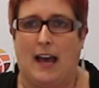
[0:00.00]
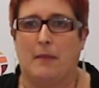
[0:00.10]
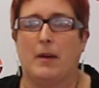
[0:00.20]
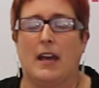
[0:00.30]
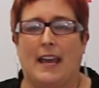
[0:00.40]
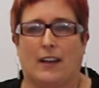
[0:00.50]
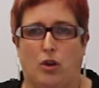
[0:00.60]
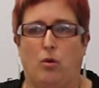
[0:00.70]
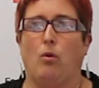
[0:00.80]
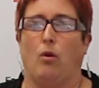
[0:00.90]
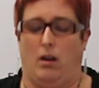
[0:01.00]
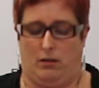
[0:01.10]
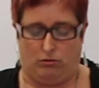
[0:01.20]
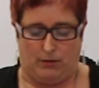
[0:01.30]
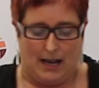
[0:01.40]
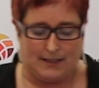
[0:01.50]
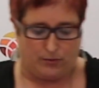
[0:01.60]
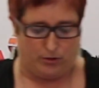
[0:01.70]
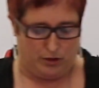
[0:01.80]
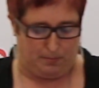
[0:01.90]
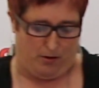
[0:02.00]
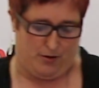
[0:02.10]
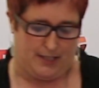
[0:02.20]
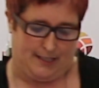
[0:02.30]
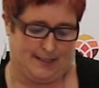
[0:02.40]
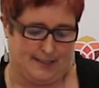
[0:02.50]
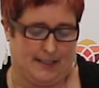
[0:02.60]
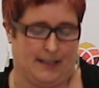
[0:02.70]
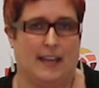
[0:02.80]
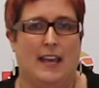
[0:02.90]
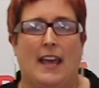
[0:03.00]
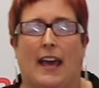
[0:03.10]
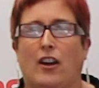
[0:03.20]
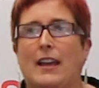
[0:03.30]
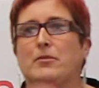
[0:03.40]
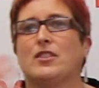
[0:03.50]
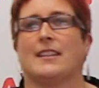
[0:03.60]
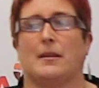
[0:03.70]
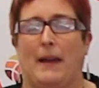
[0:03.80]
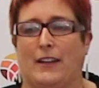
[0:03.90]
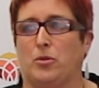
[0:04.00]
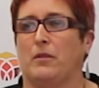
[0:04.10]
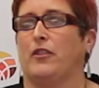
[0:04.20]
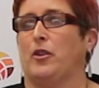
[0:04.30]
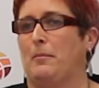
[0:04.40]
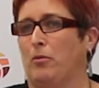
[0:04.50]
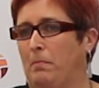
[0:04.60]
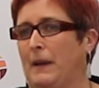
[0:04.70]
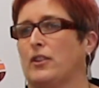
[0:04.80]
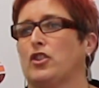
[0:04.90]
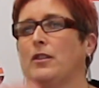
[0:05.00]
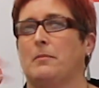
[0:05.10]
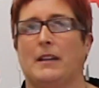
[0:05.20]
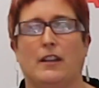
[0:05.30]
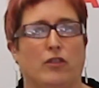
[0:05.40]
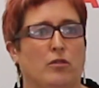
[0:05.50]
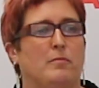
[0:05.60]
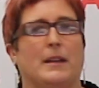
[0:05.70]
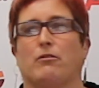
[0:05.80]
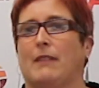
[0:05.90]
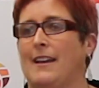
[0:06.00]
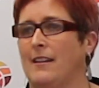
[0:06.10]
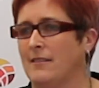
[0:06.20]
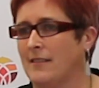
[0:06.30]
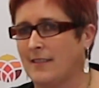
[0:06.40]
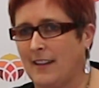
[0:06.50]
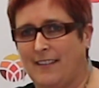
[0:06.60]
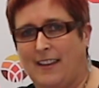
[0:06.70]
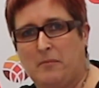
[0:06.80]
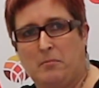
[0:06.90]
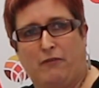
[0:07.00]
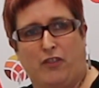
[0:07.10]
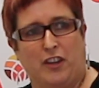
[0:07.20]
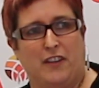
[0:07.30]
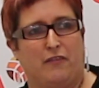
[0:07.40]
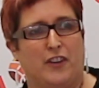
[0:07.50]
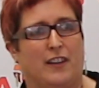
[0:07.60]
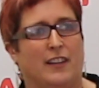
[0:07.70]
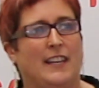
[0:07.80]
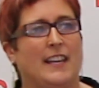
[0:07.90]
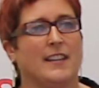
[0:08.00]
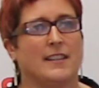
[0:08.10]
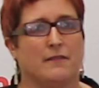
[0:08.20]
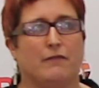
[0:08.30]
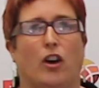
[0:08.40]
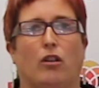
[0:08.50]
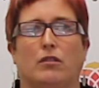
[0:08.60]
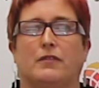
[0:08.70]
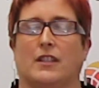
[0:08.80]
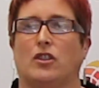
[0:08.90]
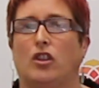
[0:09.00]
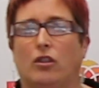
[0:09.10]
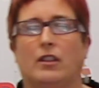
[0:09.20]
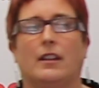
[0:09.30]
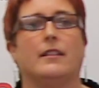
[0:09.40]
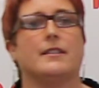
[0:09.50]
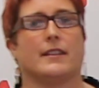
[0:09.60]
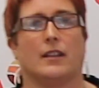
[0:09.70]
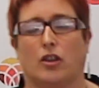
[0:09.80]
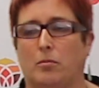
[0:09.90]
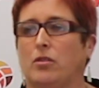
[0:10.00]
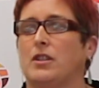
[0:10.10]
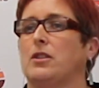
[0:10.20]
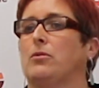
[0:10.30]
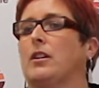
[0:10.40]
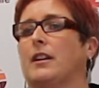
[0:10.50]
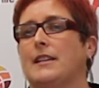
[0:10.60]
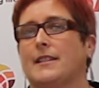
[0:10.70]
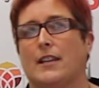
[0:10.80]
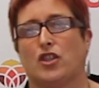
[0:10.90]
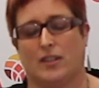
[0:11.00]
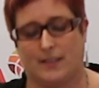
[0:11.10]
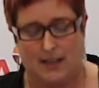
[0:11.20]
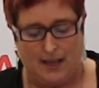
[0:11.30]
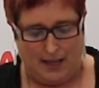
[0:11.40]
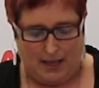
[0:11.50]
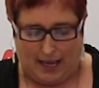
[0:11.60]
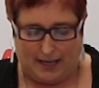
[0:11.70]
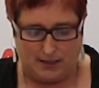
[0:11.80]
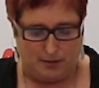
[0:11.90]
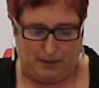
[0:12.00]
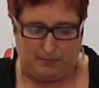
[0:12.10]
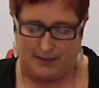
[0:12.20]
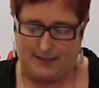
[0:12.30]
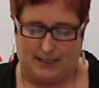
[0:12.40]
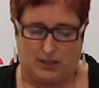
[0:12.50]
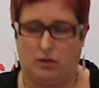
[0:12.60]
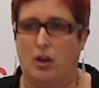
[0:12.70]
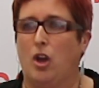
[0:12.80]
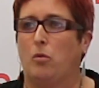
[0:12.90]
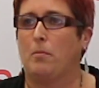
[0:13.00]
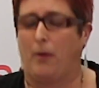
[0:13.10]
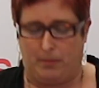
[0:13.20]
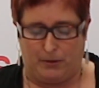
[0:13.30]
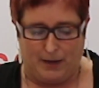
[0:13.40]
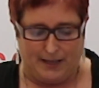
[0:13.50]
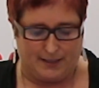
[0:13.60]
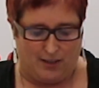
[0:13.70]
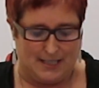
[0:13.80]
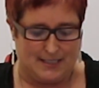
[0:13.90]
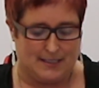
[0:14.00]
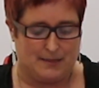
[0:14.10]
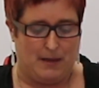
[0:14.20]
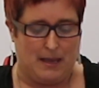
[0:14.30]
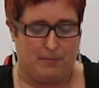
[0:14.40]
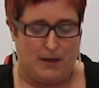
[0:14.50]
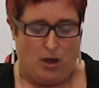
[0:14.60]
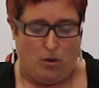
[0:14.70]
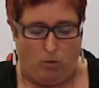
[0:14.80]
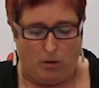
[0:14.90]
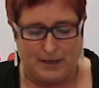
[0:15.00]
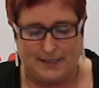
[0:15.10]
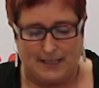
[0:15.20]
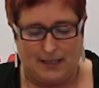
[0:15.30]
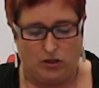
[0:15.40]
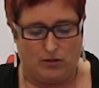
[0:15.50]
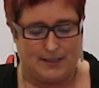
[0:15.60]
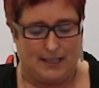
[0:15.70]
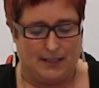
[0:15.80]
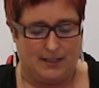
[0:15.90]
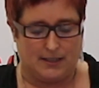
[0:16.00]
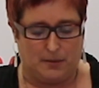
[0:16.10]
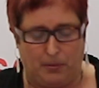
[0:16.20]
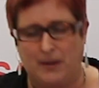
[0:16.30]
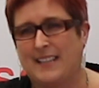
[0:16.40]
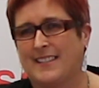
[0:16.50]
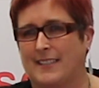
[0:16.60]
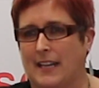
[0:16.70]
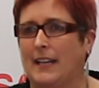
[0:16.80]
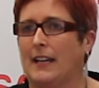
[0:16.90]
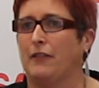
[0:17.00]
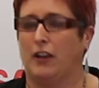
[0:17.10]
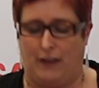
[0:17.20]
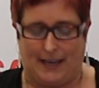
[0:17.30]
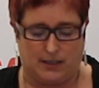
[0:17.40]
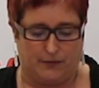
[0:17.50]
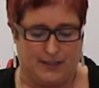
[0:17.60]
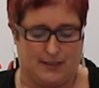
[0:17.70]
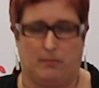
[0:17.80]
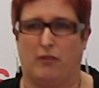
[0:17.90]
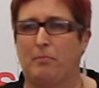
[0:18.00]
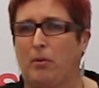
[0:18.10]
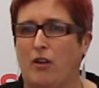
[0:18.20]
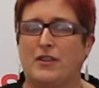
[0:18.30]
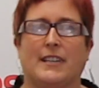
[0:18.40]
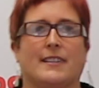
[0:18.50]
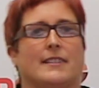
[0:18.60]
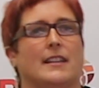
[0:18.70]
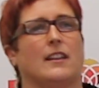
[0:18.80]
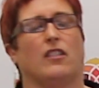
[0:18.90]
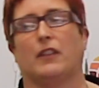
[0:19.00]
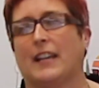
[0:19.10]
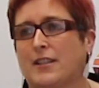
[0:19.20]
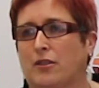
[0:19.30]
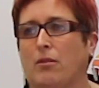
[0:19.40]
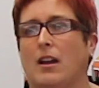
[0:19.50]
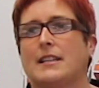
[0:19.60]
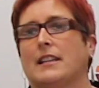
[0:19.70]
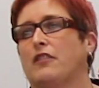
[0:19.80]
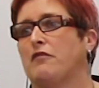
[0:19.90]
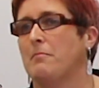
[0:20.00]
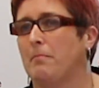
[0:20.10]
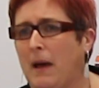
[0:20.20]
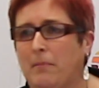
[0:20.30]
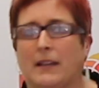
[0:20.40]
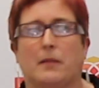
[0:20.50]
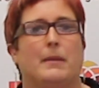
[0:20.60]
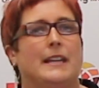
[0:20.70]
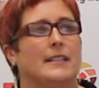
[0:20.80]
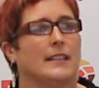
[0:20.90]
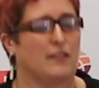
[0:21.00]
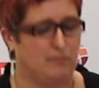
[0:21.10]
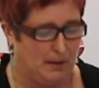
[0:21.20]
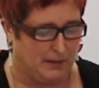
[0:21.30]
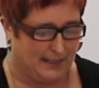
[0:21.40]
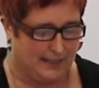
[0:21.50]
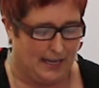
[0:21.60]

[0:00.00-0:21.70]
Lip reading: At core, grassroots protesting. And I am just going to paint you a very broad picture, and many of you have been around for years involved in unions and in community organisations and in the public sector will probably recognise this map. What we see in New Zealand is a pretty steady level of activism, of protesting, of letter writing, of public meetings, of public